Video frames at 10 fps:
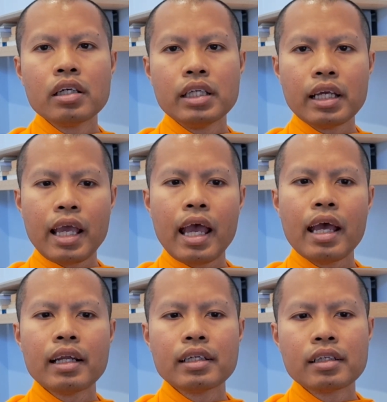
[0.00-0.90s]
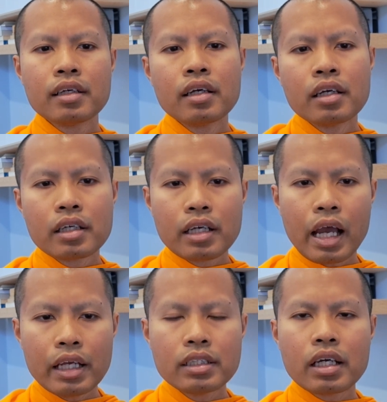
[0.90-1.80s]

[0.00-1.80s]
they can guide the